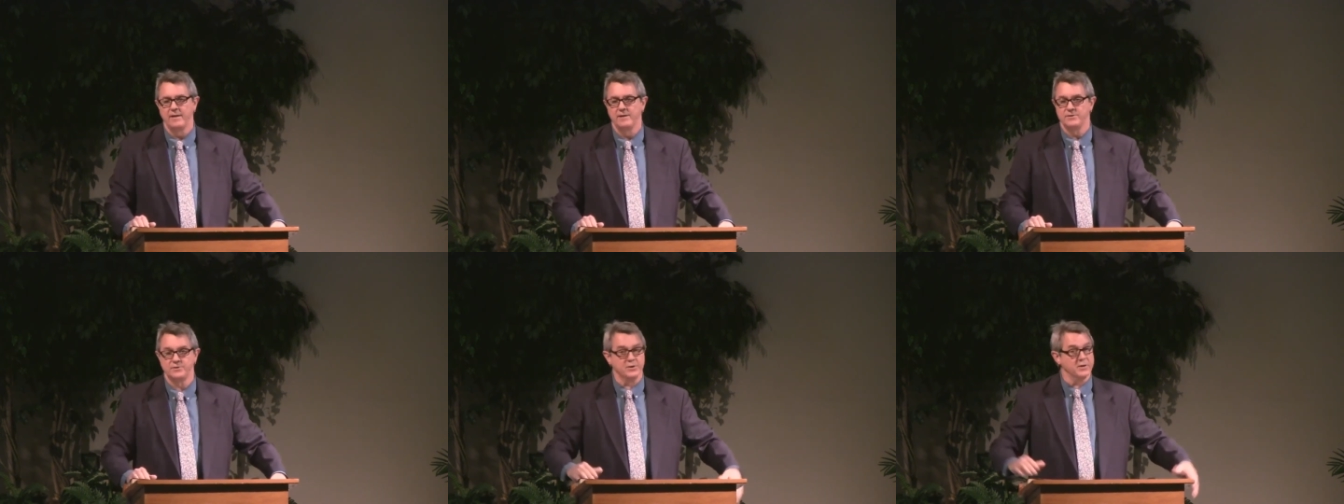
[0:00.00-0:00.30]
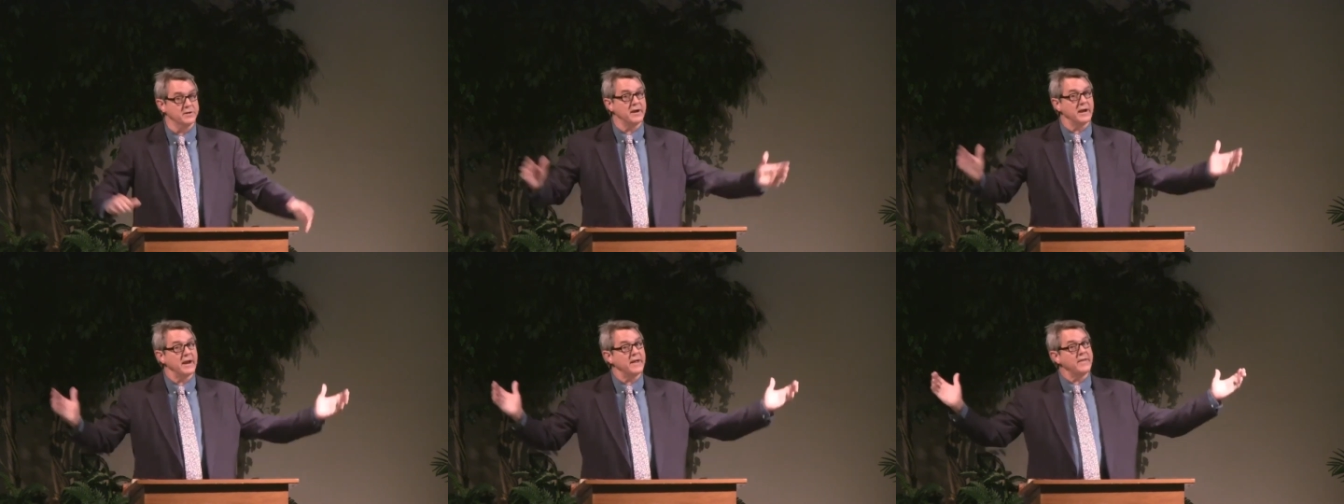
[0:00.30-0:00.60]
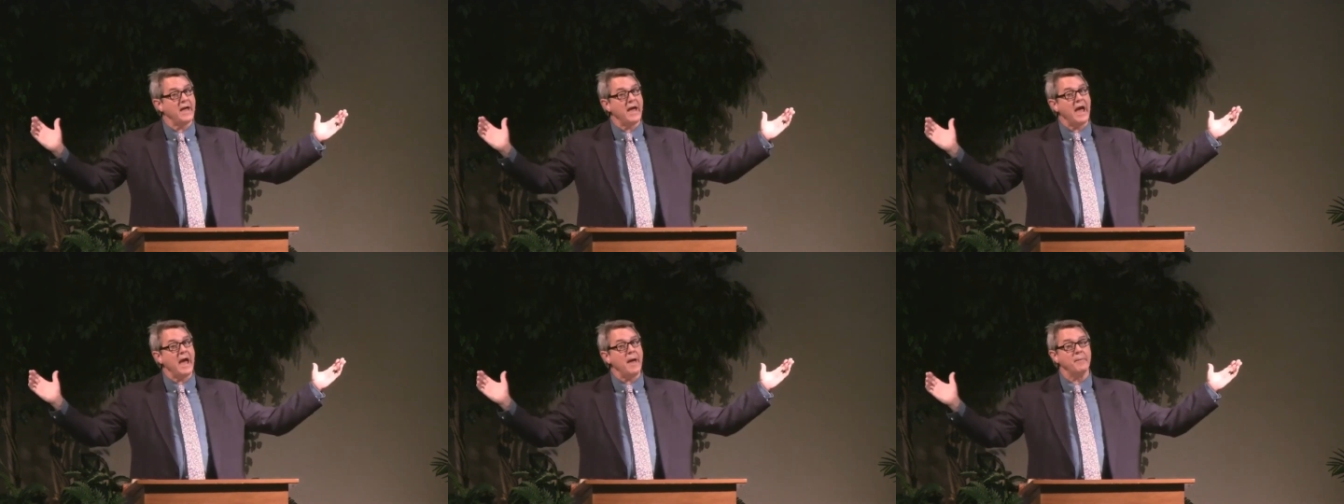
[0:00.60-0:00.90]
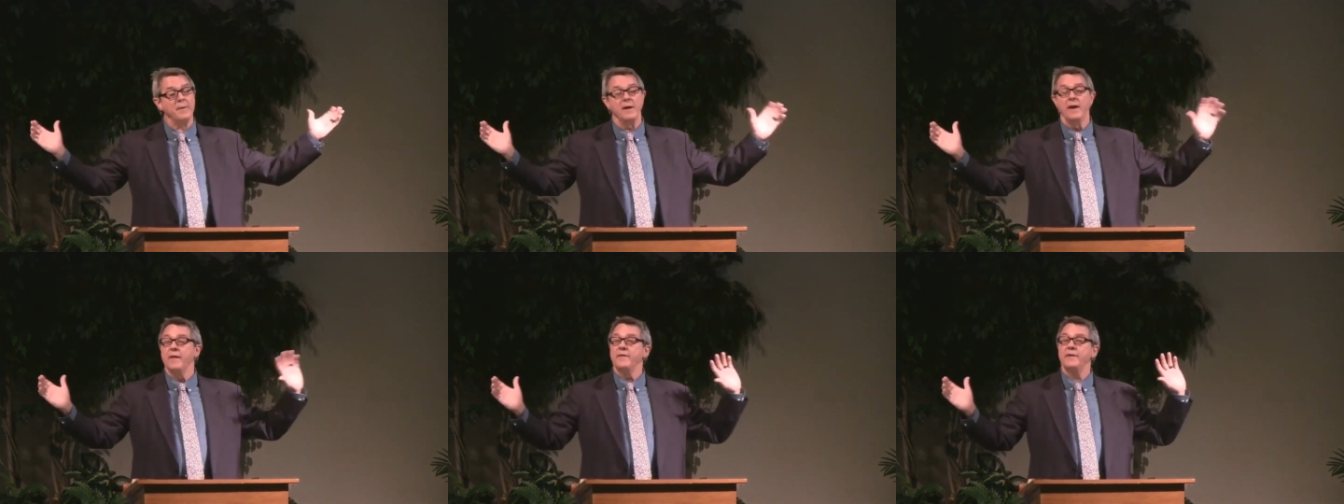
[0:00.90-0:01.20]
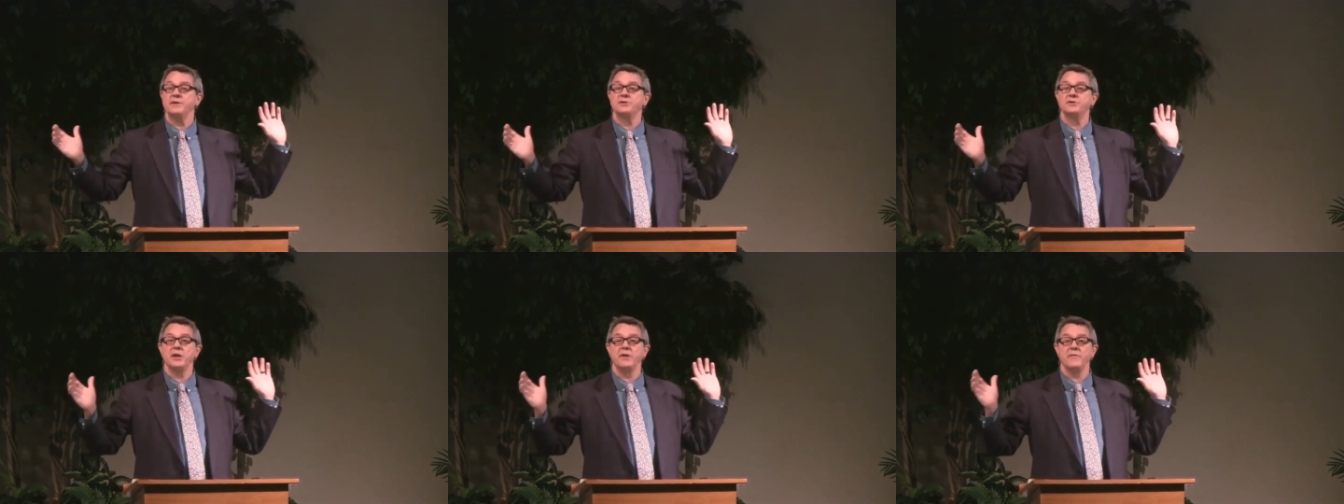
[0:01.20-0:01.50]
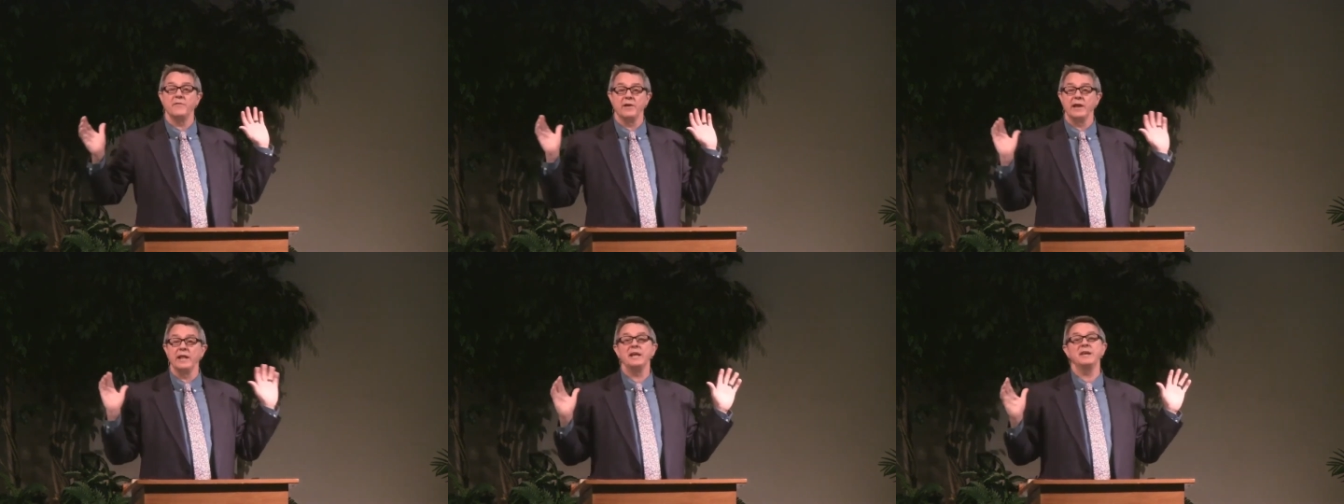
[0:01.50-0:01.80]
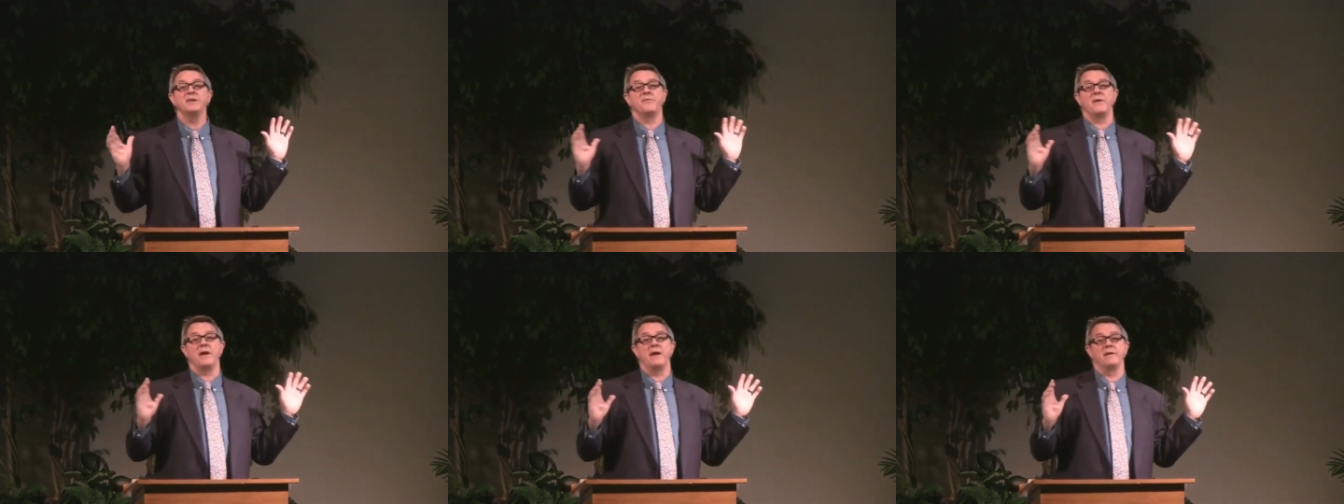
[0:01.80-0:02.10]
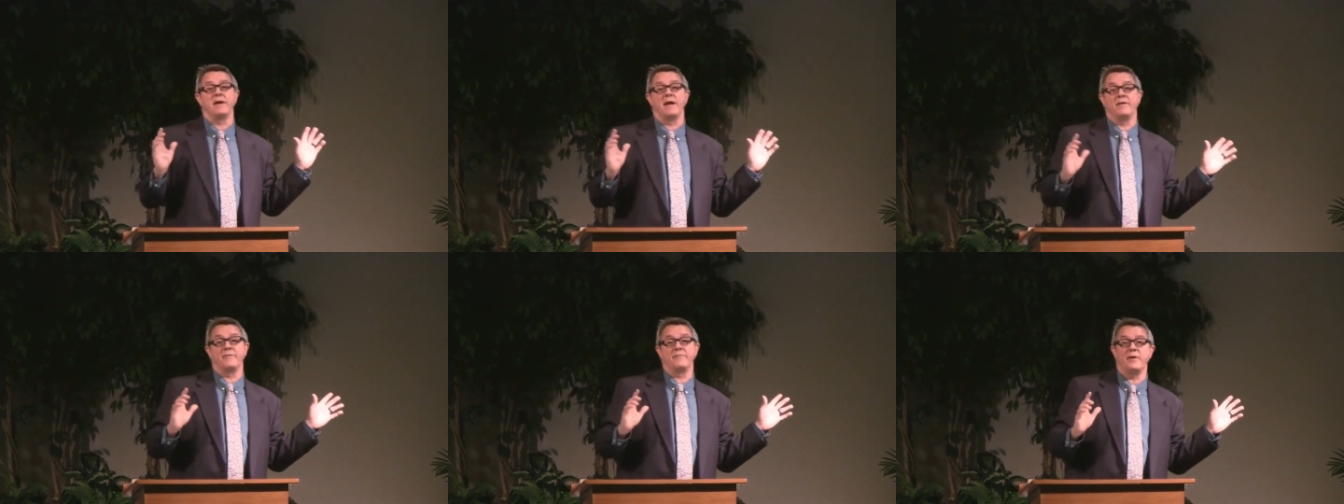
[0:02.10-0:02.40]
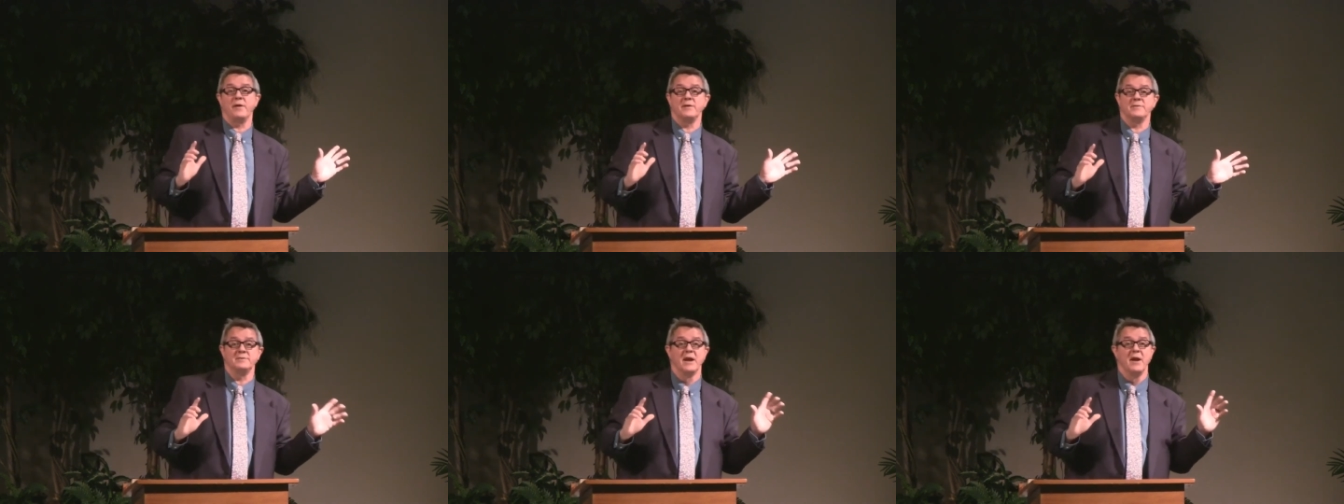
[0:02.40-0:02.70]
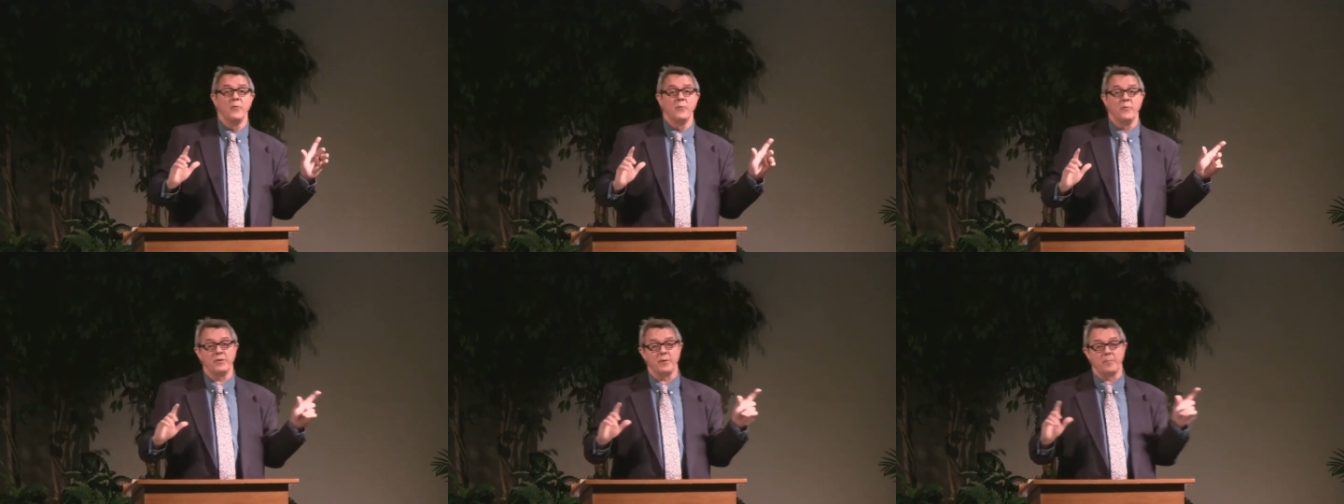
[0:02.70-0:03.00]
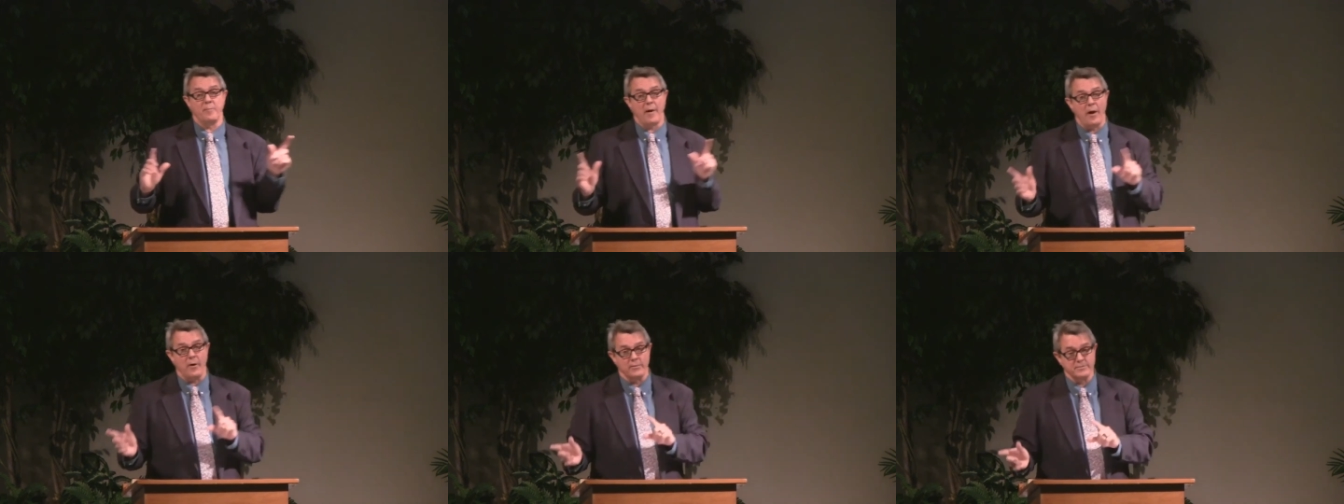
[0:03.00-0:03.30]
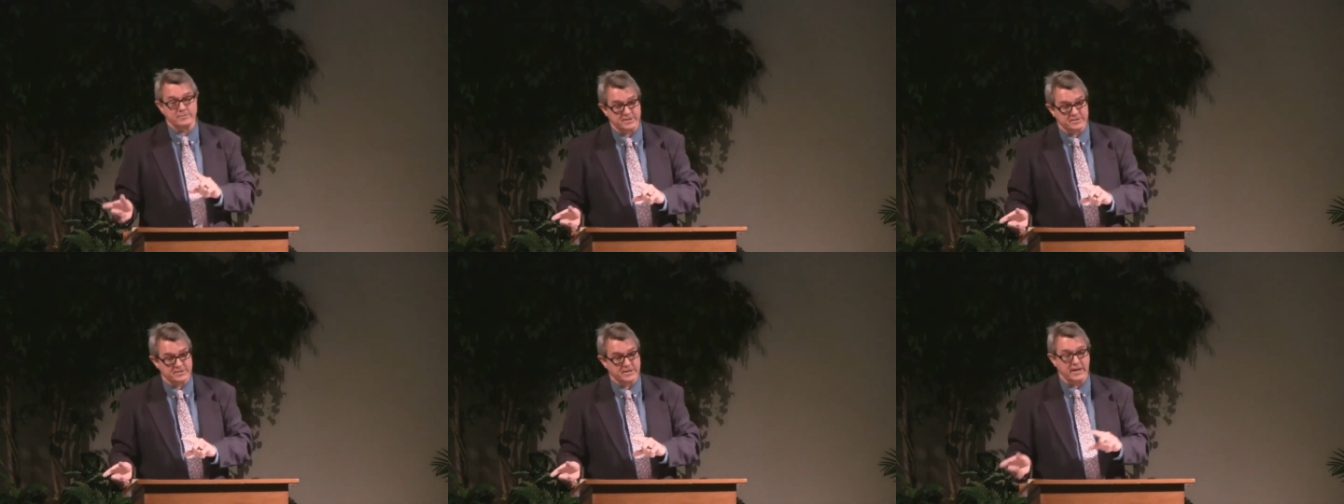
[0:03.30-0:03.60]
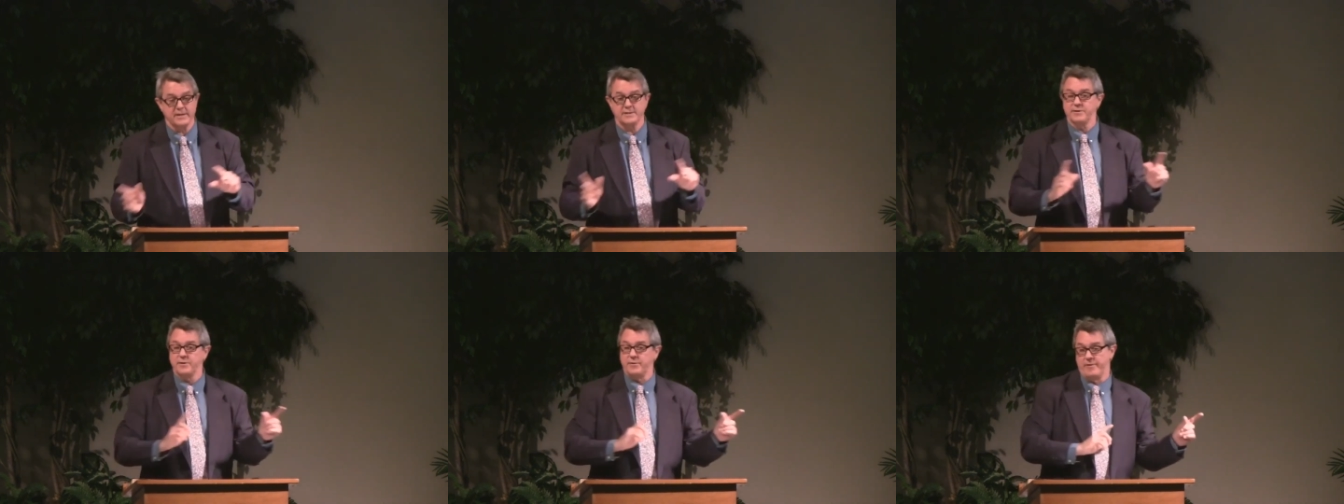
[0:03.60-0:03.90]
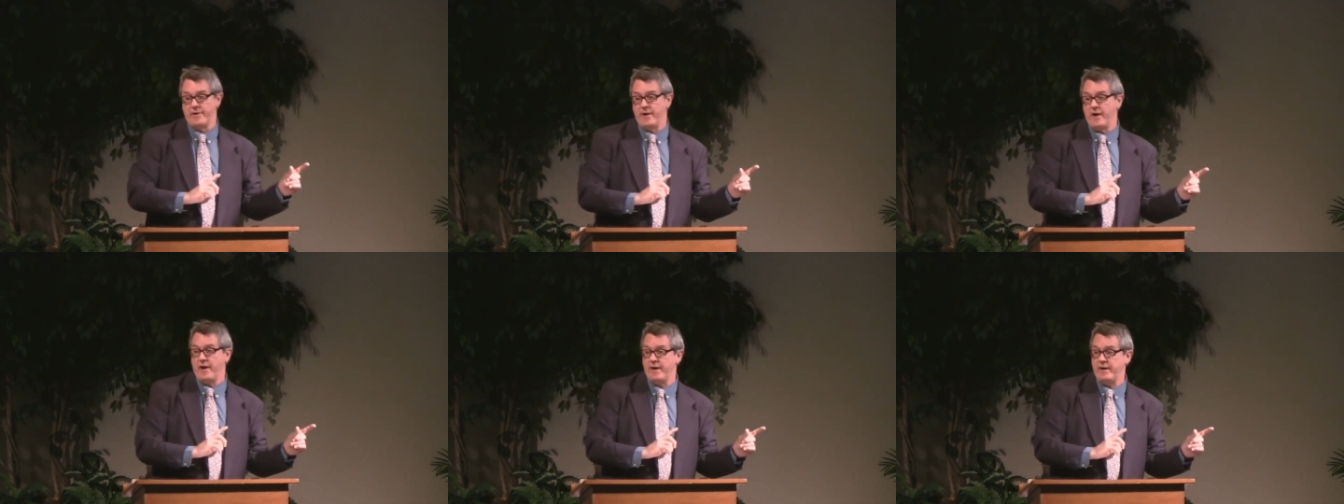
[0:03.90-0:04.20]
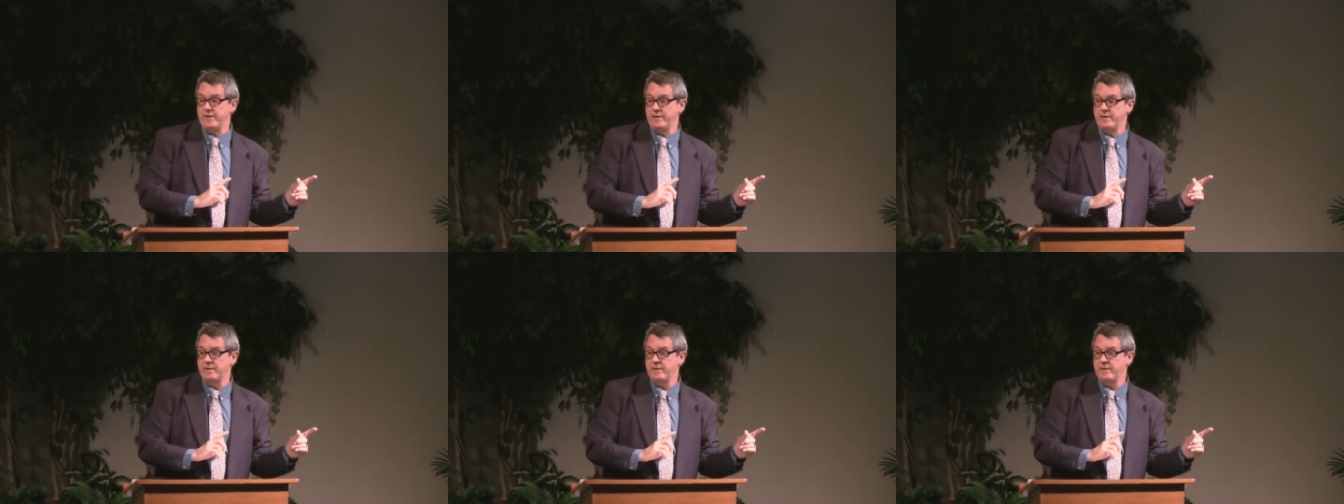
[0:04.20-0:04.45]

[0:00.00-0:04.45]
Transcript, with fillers: Shouldn't have let that happen. They should have at least found out first whether Paul was a citizen or not.